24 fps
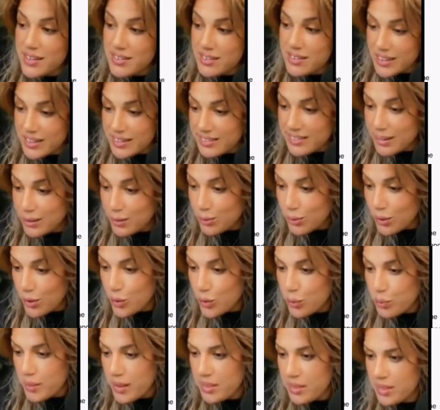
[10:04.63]
LinkedIn growth
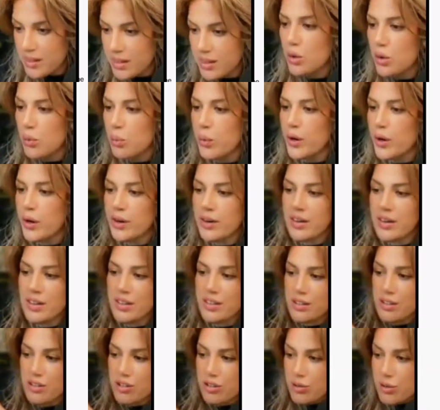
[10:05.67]
method, where
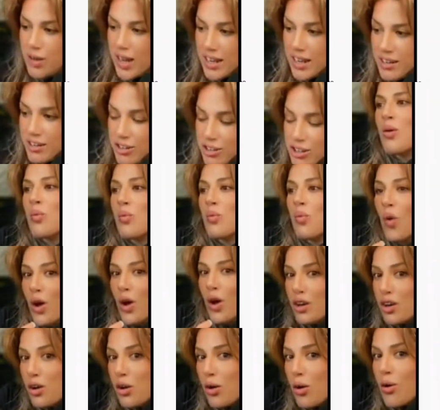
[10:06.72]
the strategy,
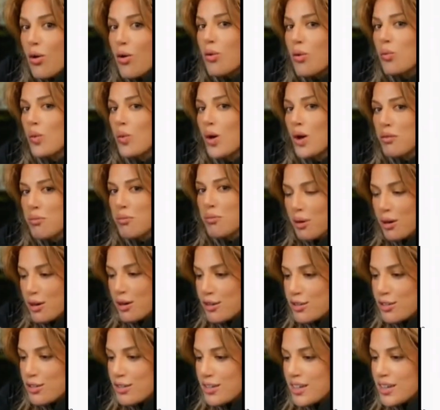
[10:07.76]
one goal, one
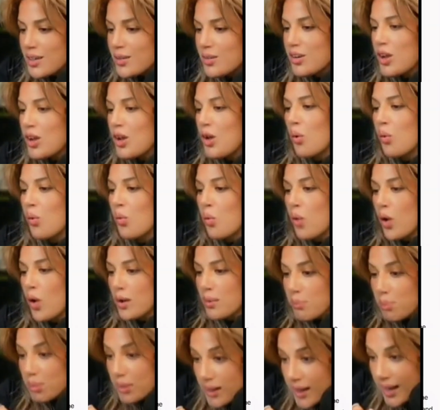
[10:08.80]
person, one
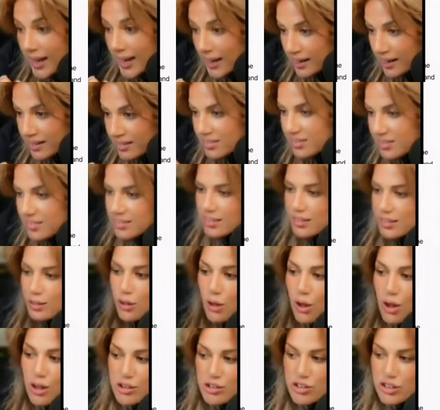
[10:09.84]
place,
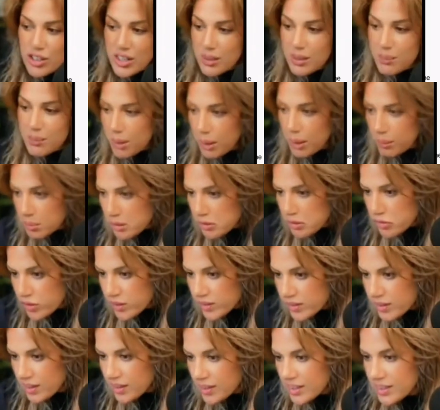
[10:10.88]
launching and publishing
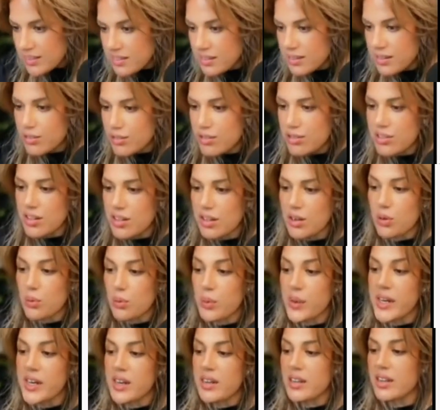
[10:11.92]
the LinkedIn newsletter
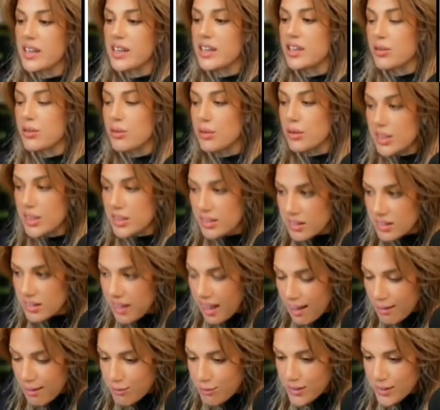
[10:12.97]
weekly, doing the
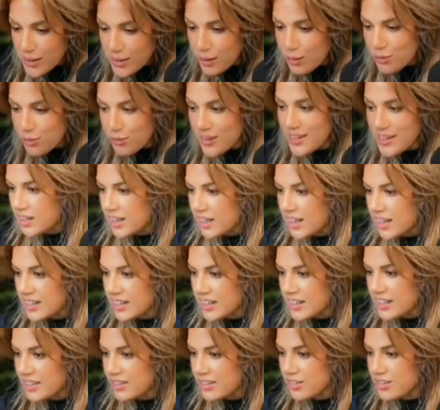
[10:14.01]
live video events. And
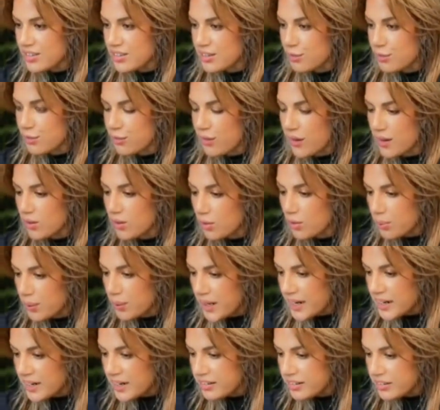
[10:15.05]
here's the final
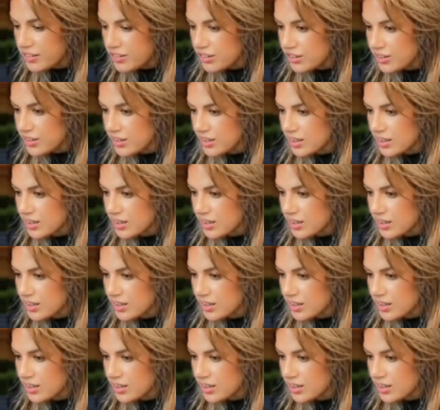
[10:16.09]
page.